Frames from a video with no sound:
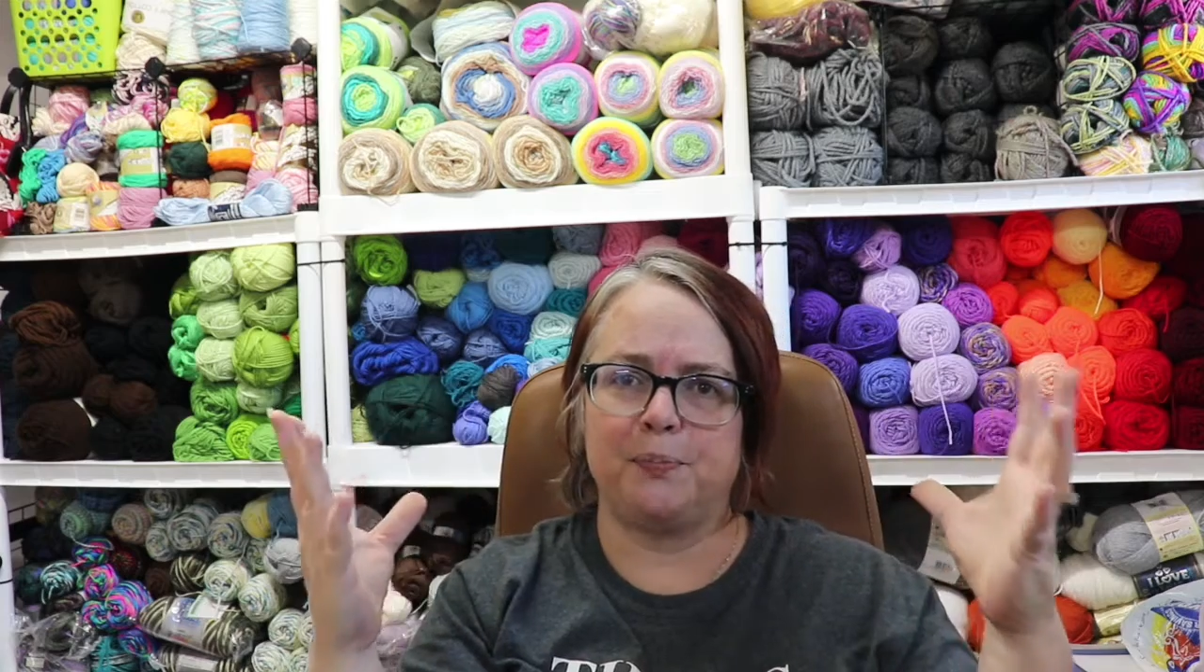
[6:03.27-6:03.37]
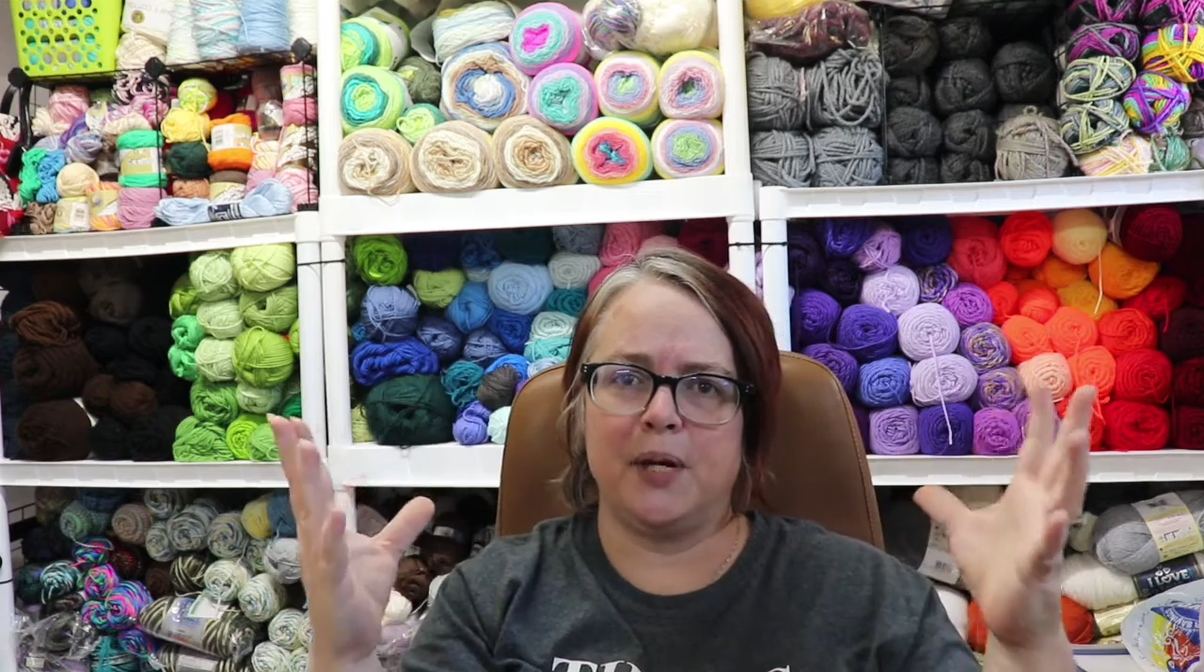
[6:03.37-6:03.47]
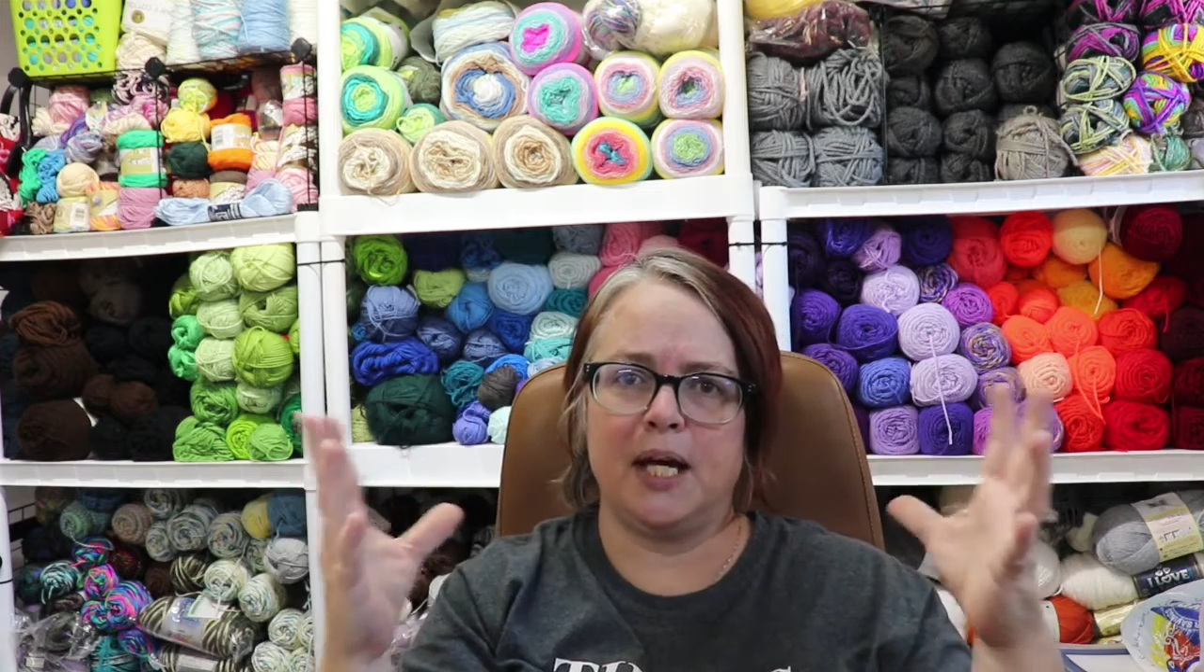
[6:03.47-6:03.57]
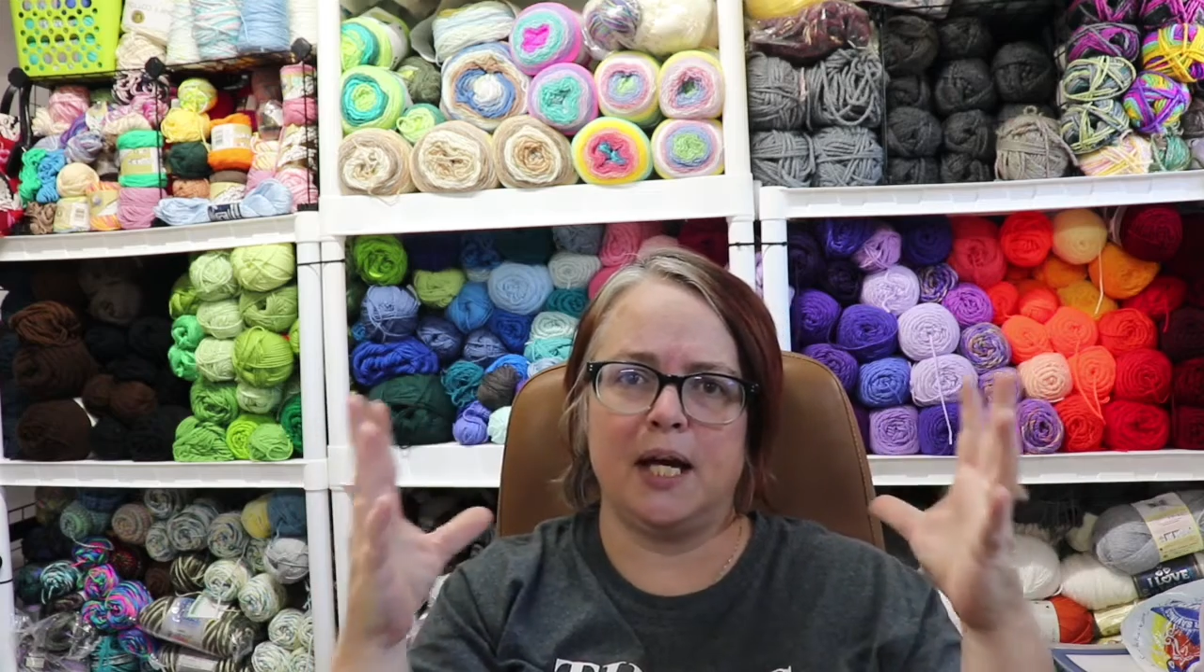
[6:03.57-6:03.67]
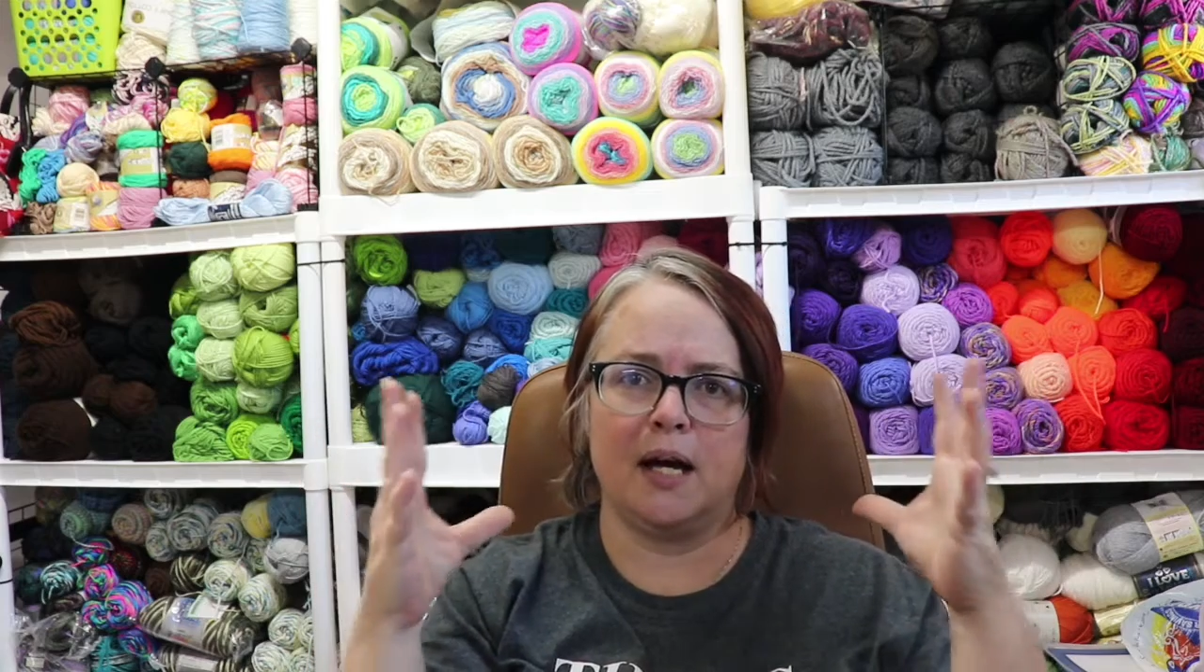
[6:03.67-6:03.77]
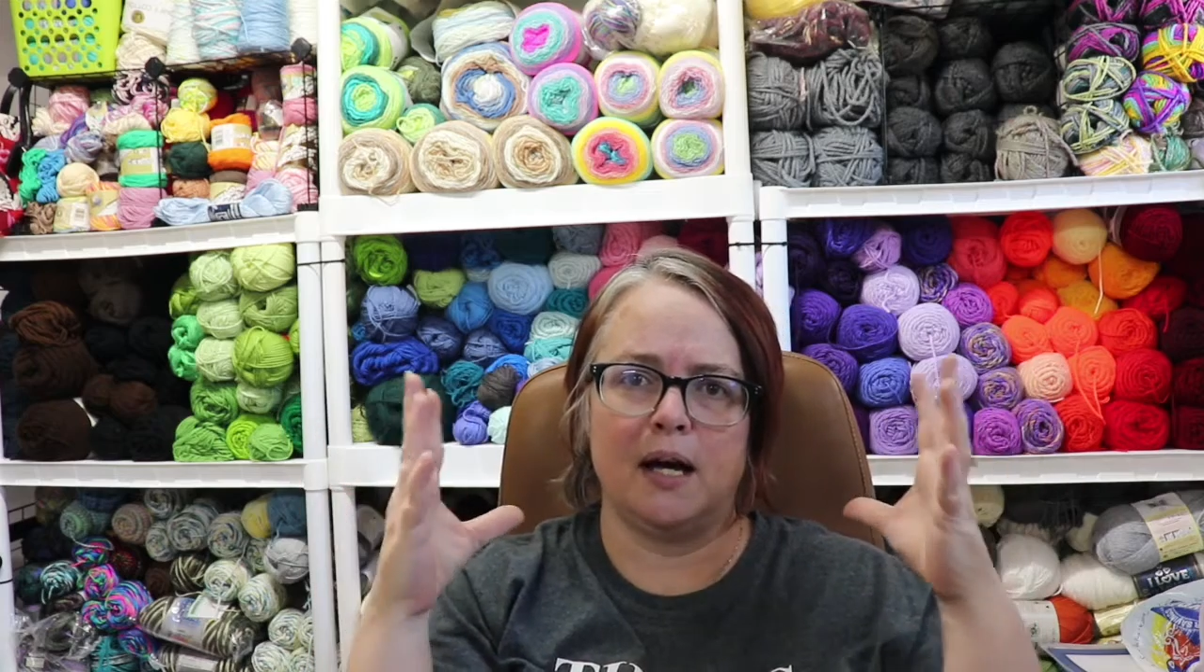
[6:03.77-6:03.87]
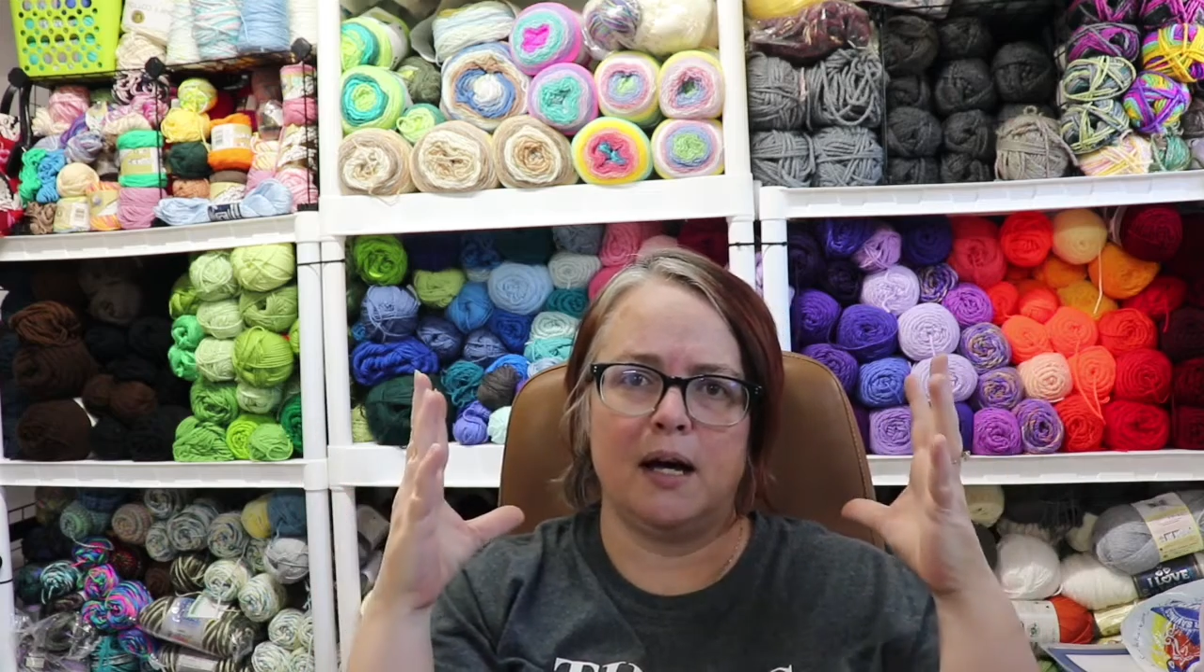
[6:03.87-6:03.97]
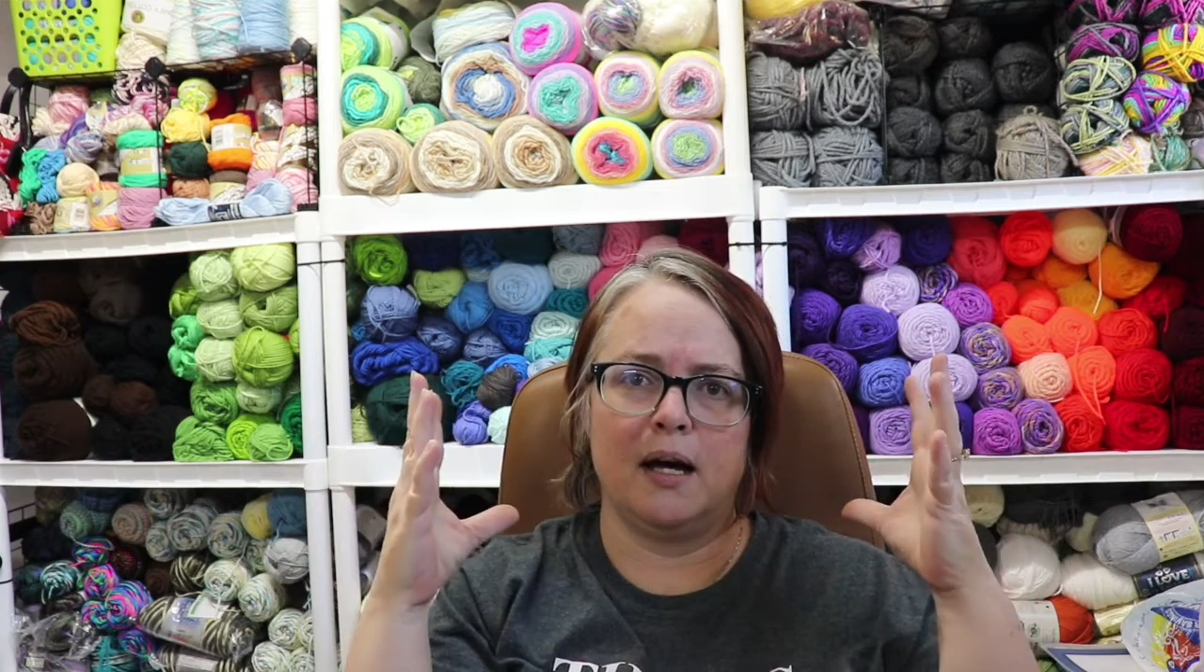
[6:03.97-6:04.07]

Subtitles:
big